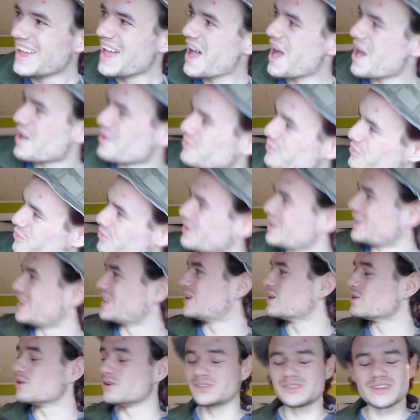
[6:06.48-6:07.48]
I'm really
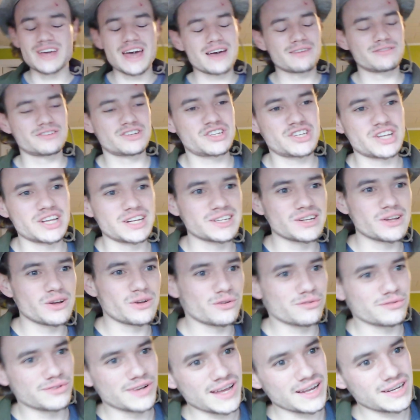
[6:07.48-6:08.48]
going to have a shitload
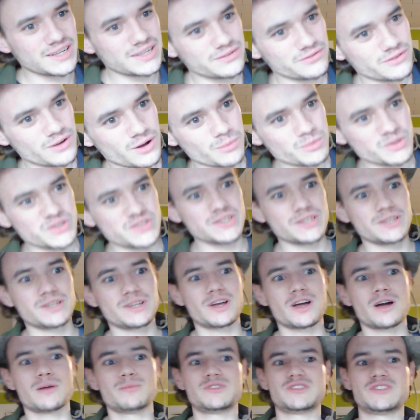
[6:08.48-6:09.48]
of negative comments in the
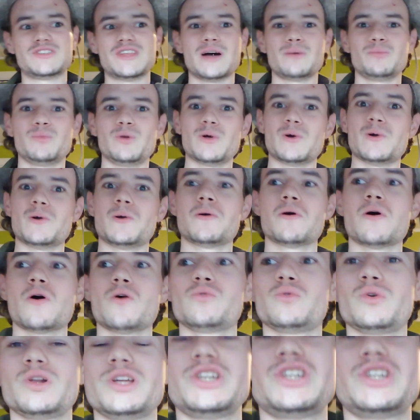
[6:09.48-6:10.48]
comments down below. Holy